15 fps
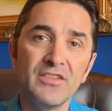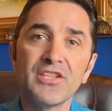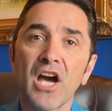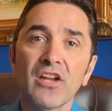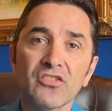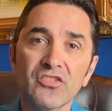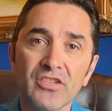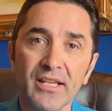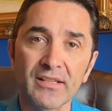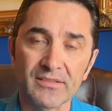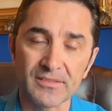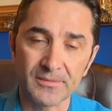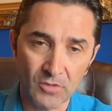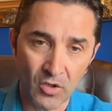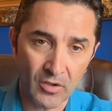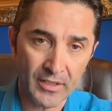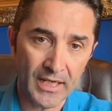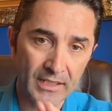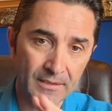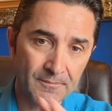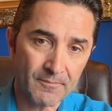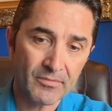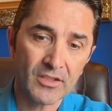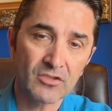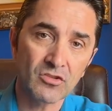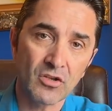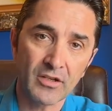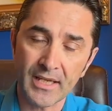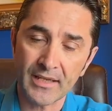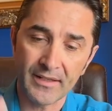nonsense. Okay?
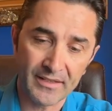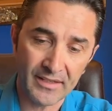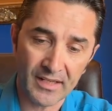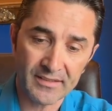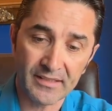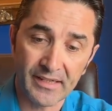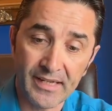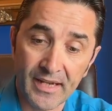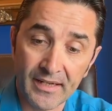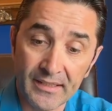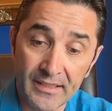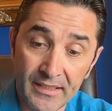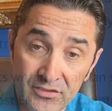So again, Nazaryan